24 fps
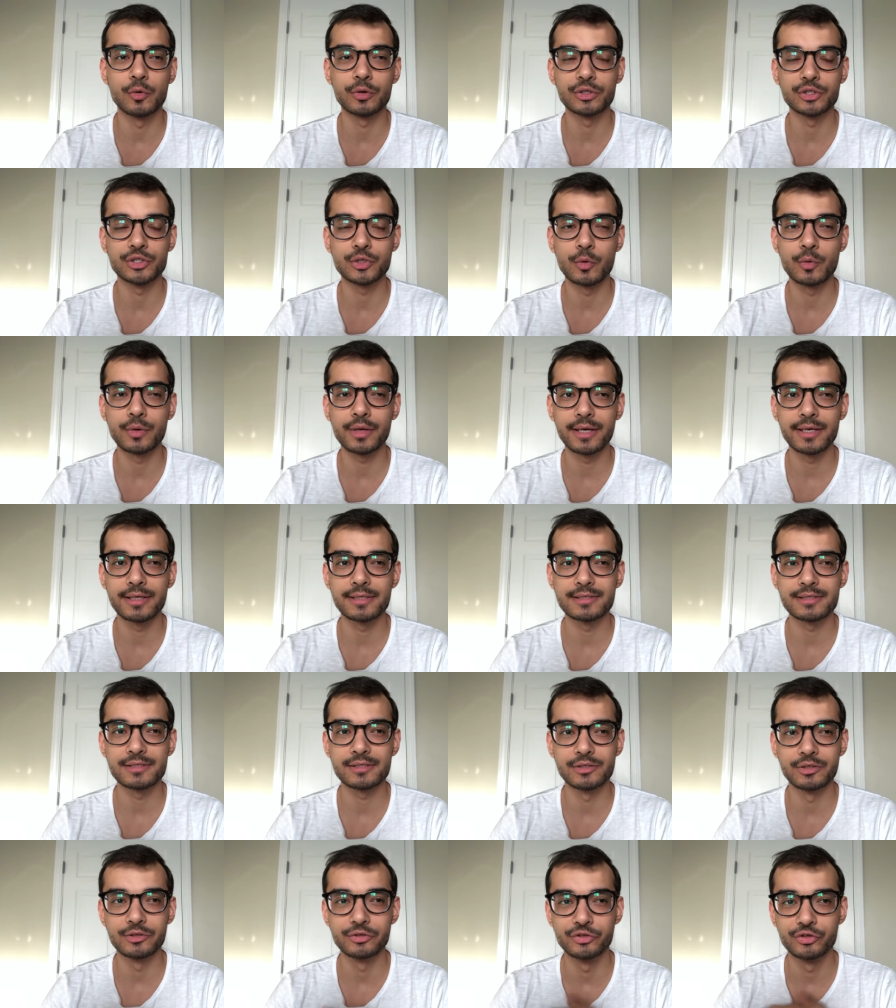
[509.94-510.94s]

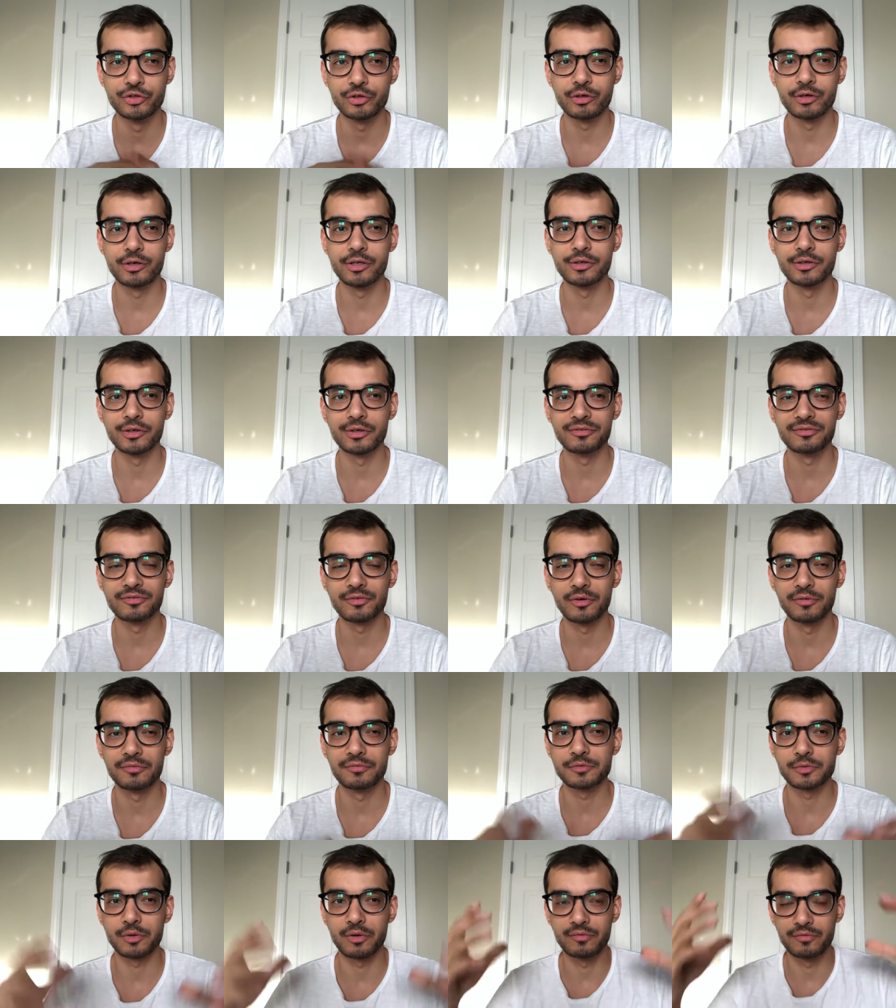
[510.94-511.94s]
showcase the journey
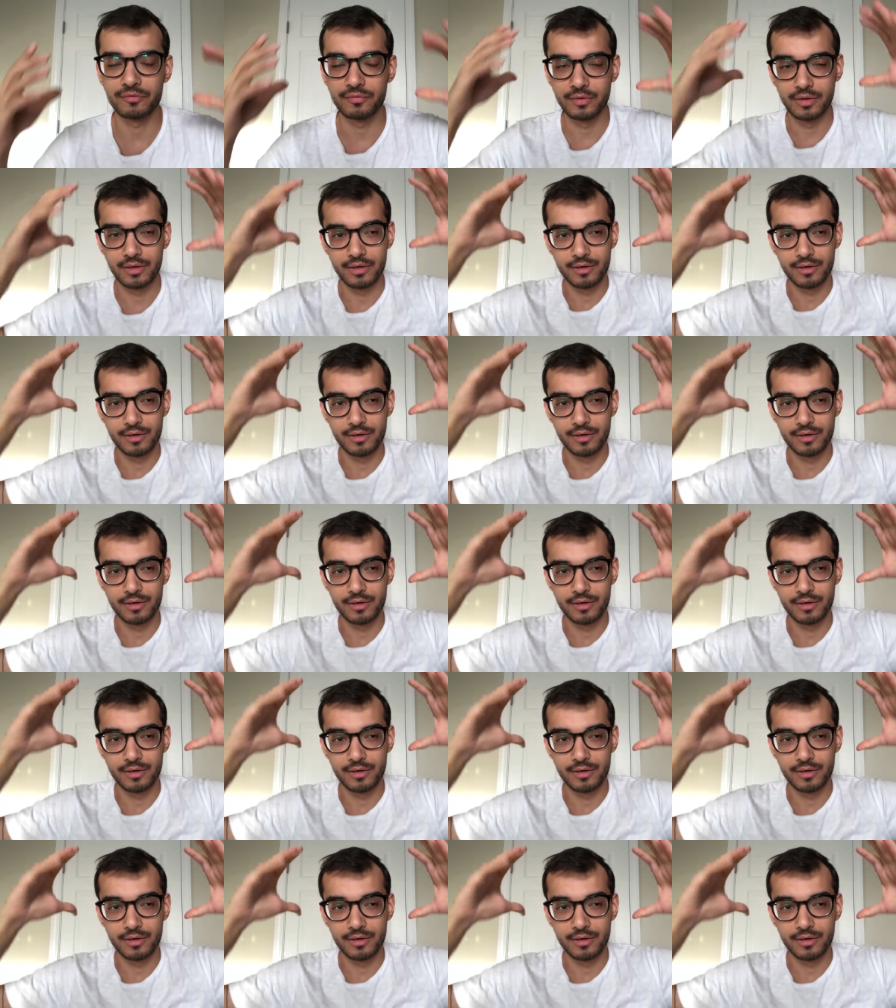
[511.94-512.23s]
of sort of